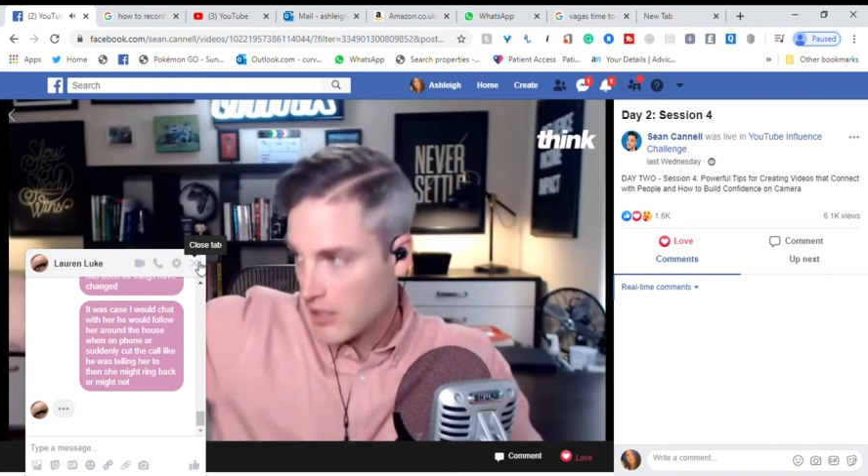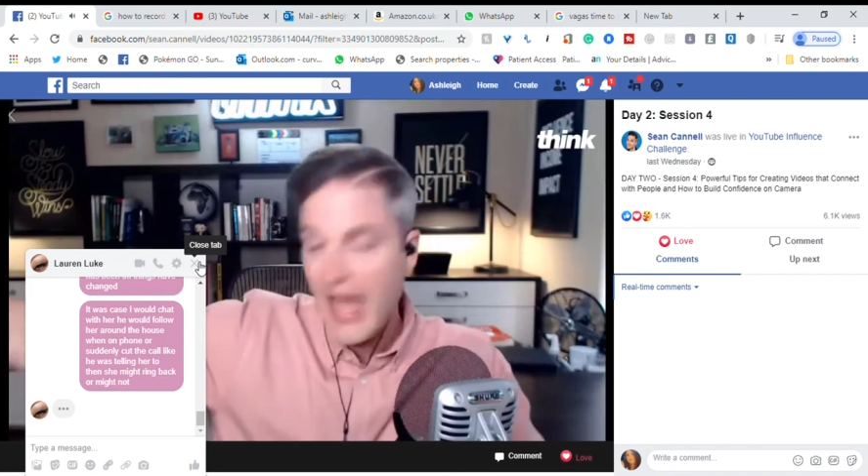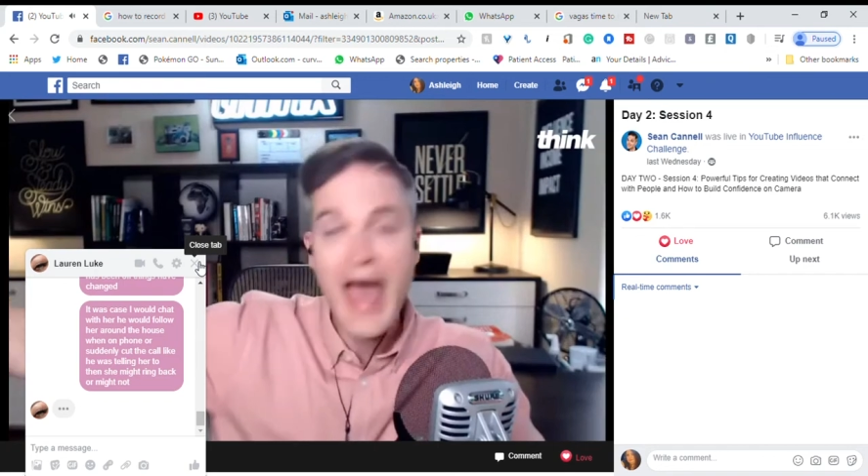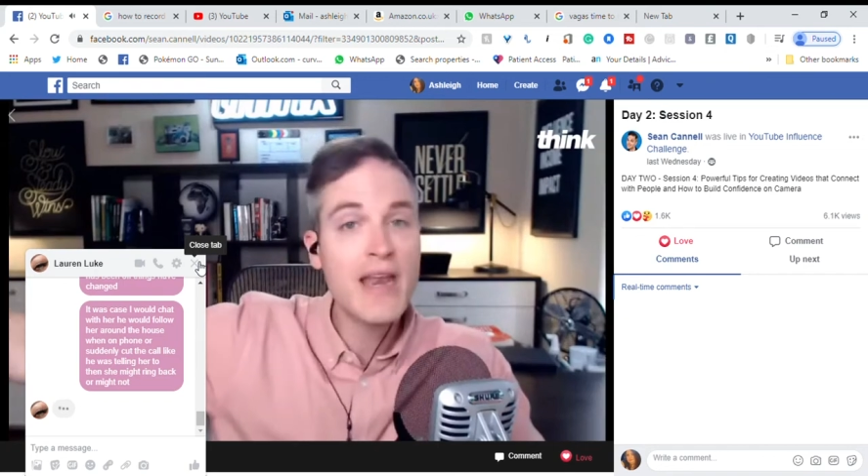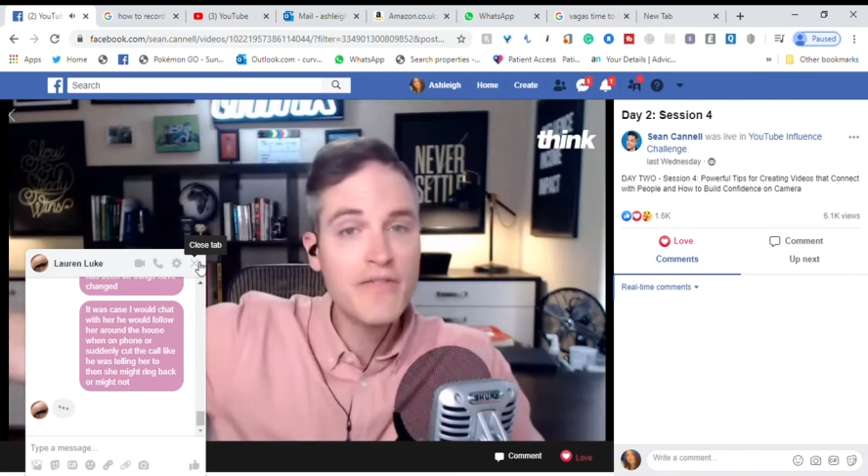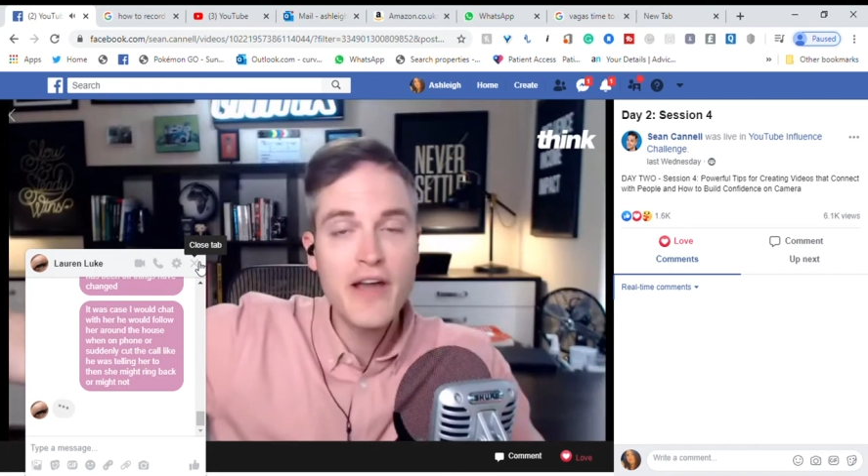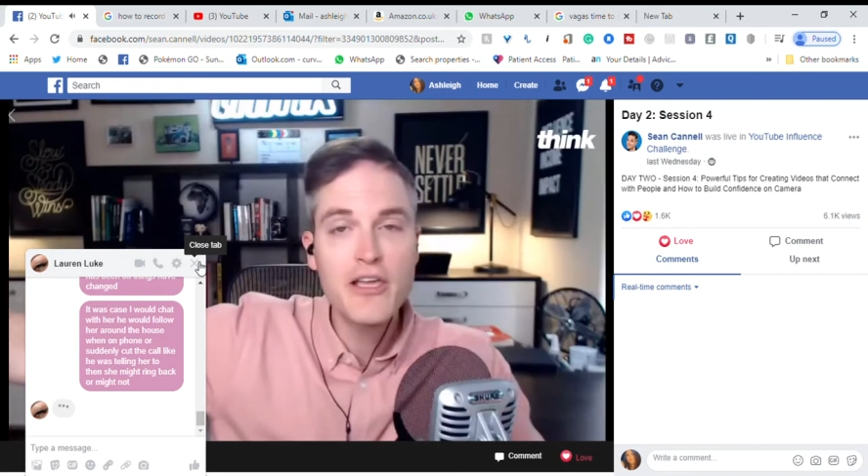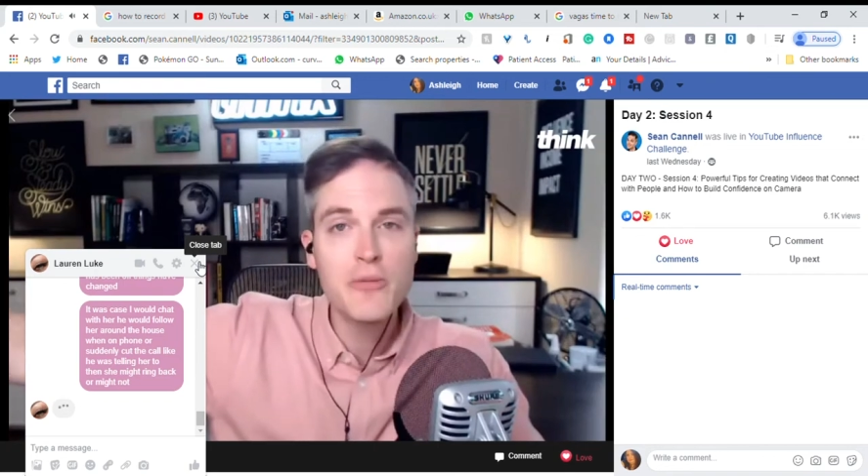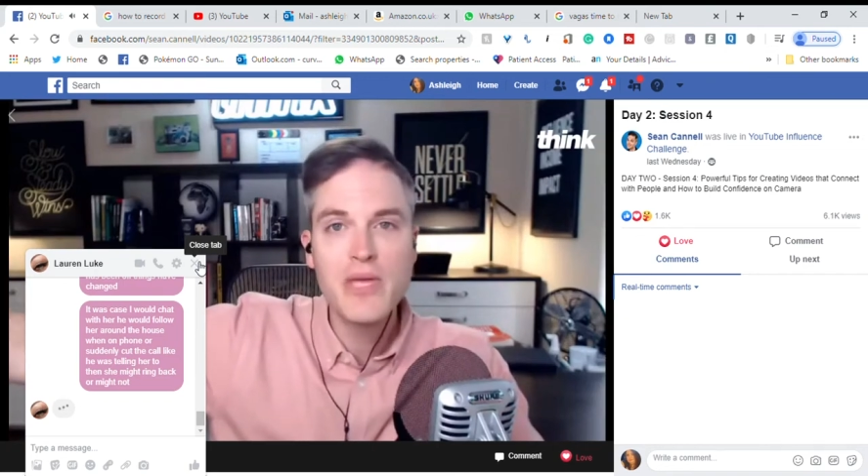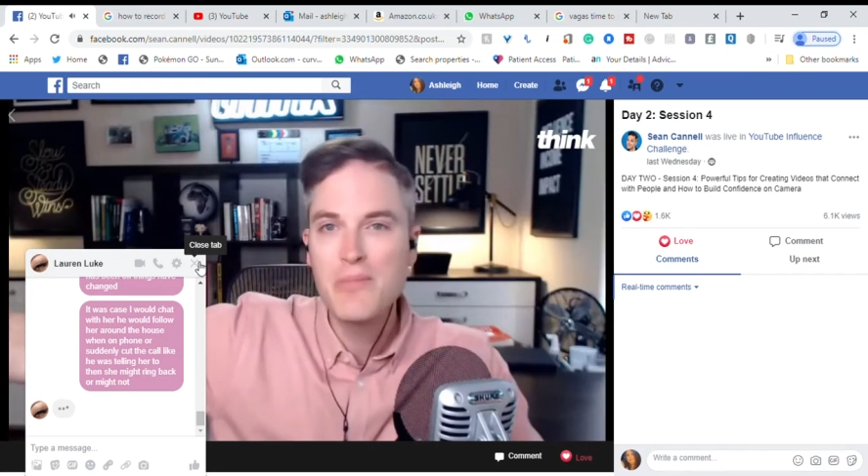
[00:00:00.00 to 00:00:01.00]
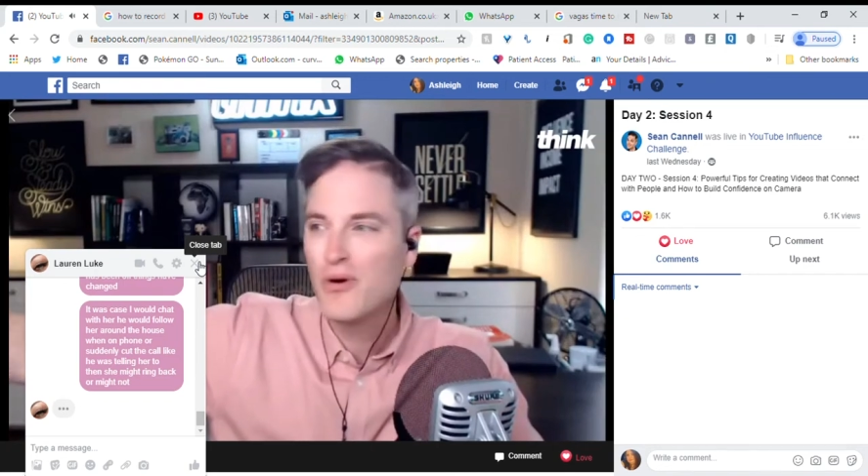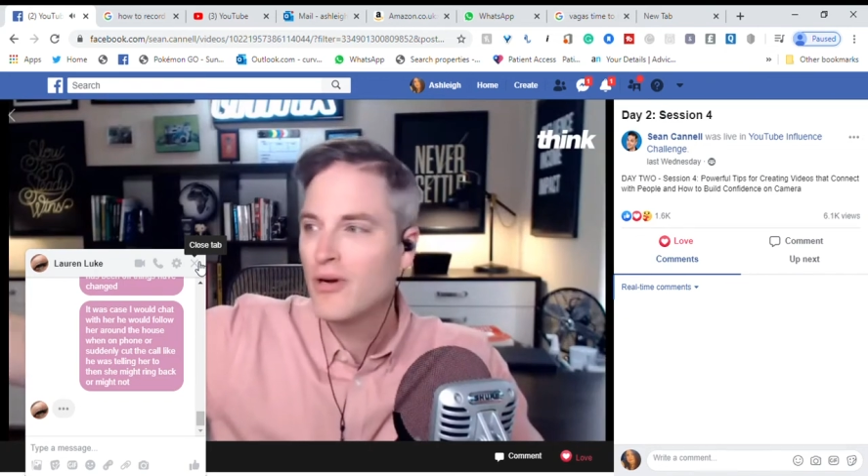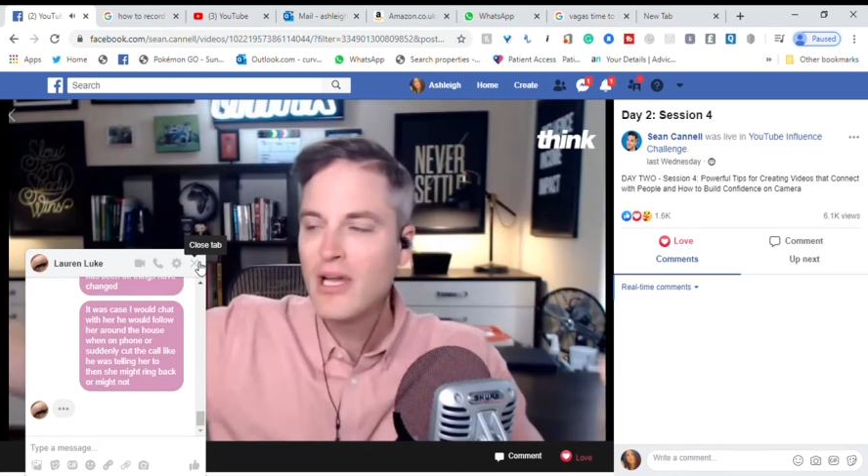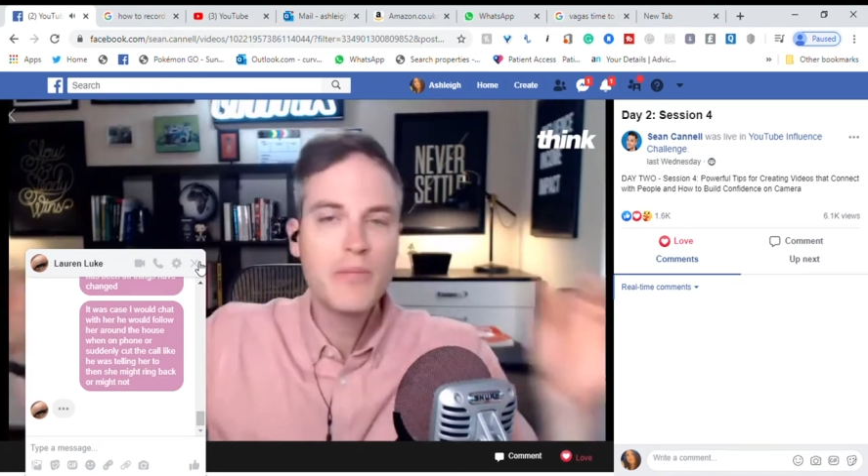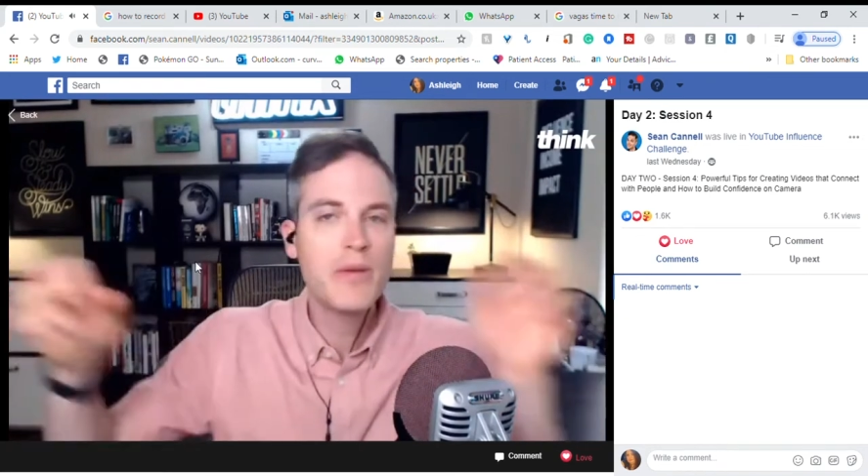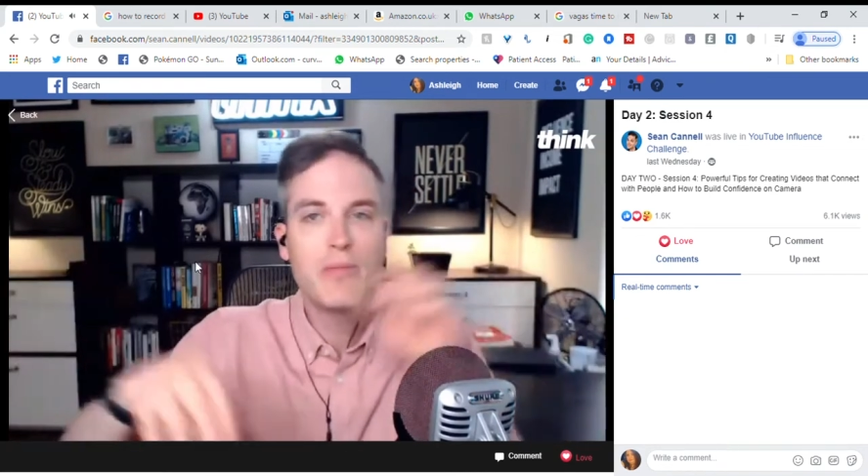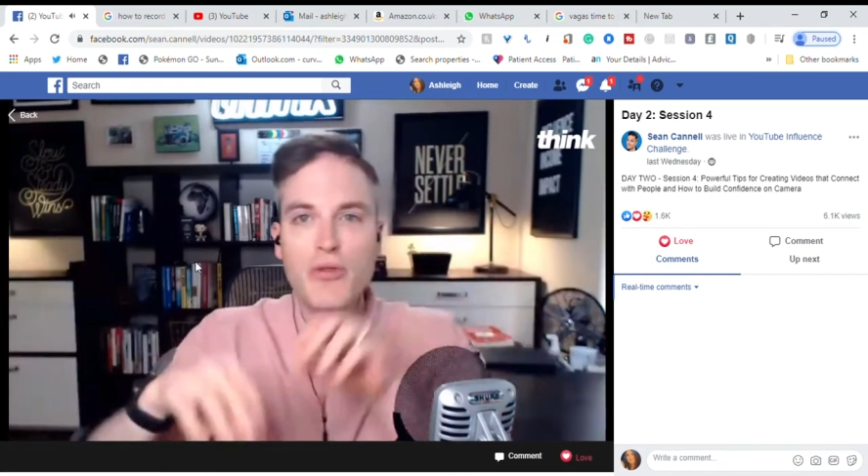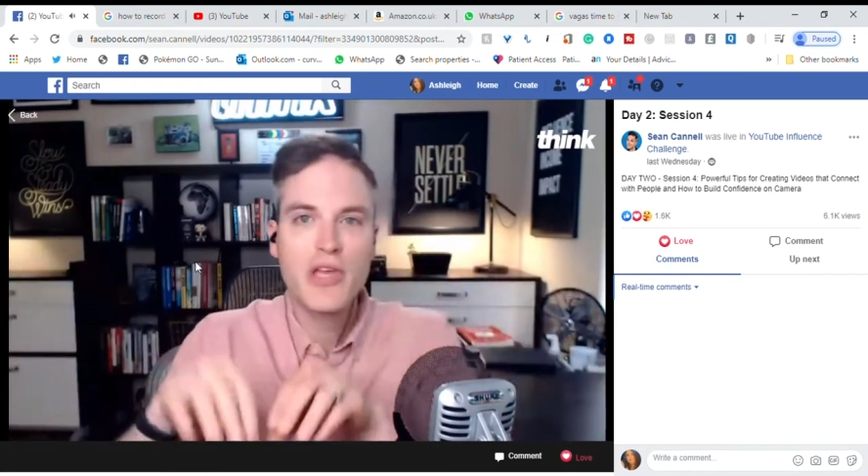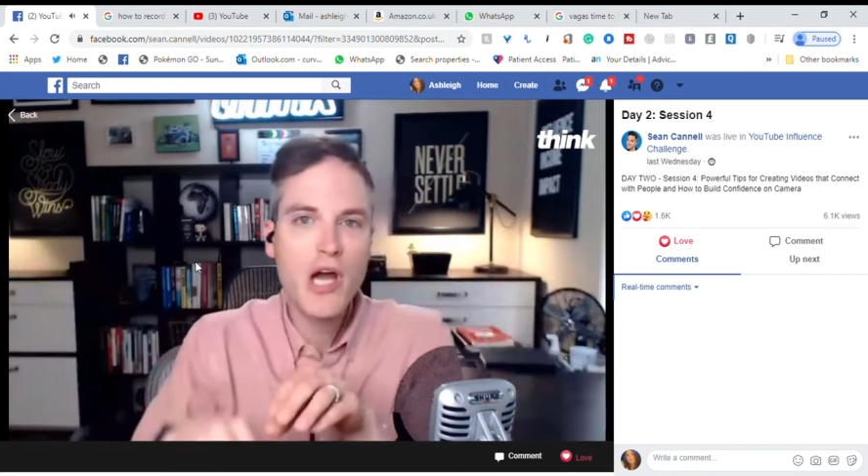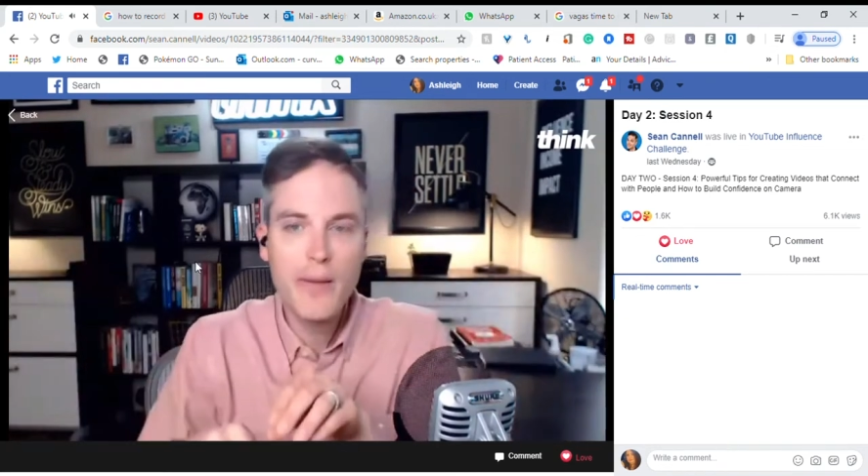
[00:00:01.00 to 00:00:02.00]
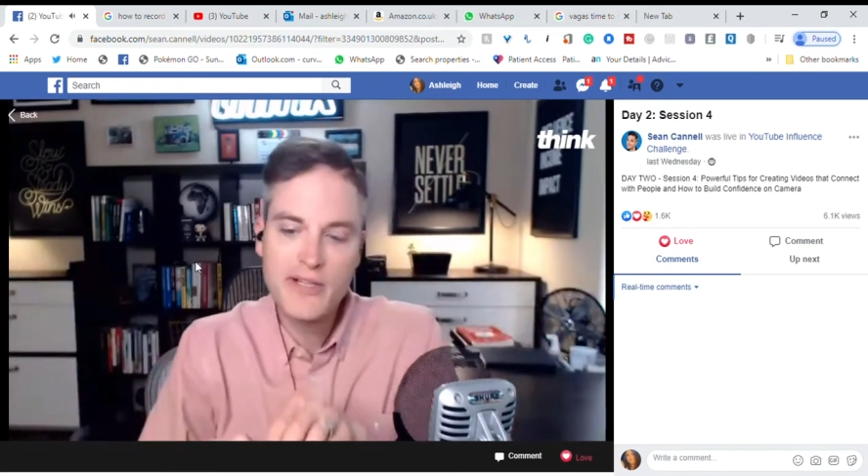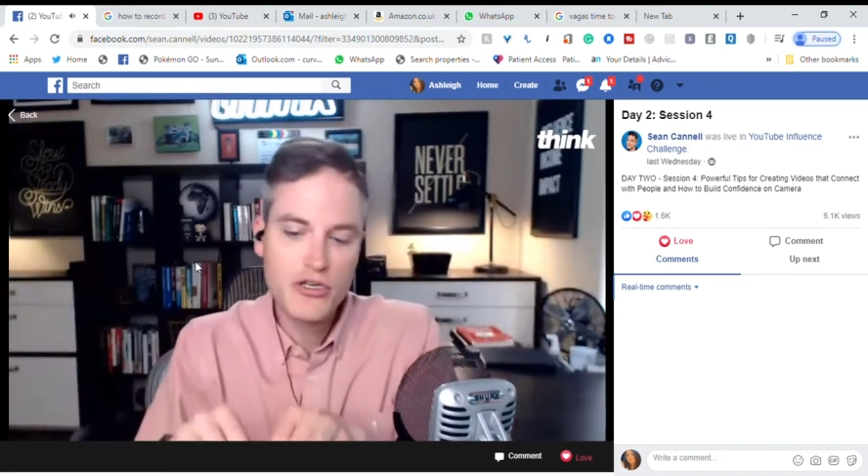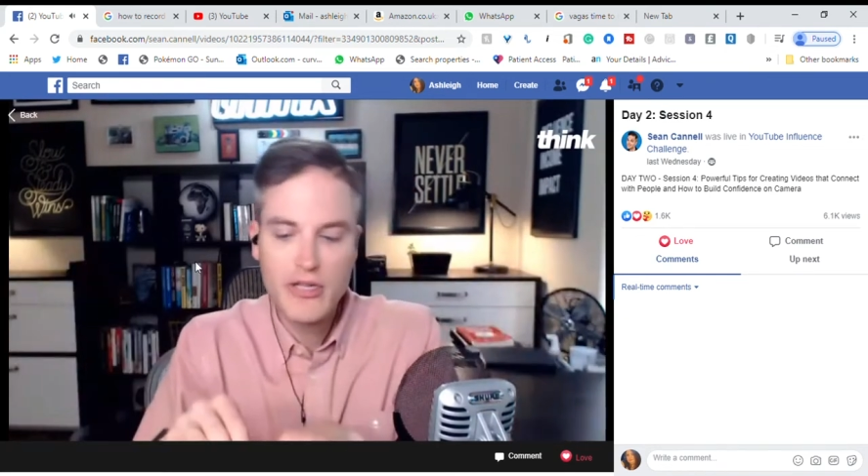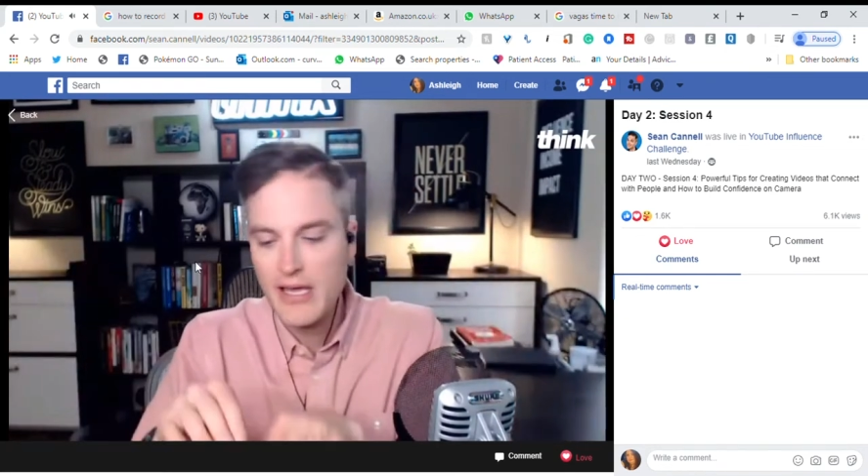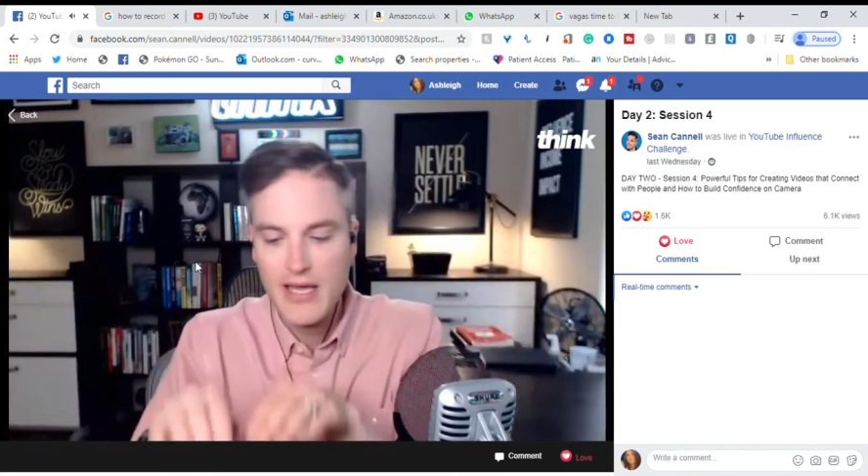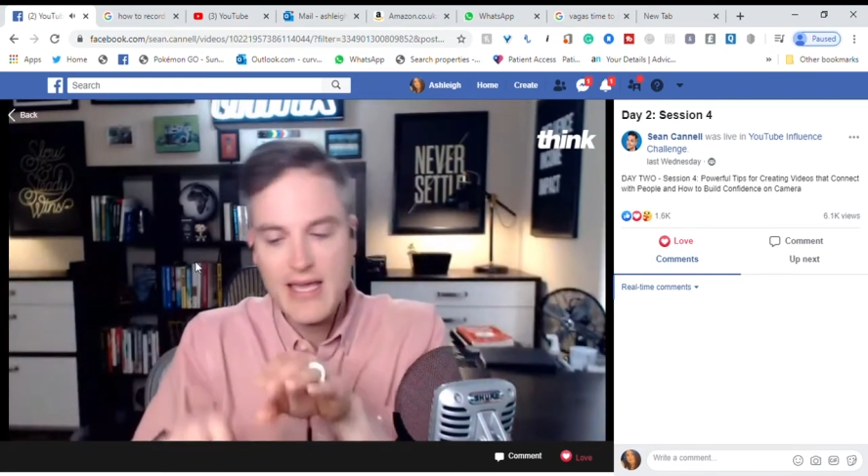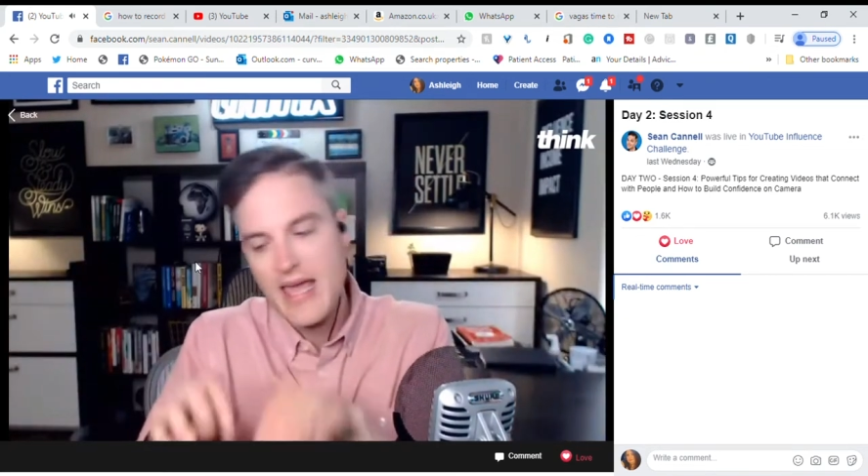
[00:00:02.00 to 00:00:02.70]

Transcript: added value to people. People in the comments are like,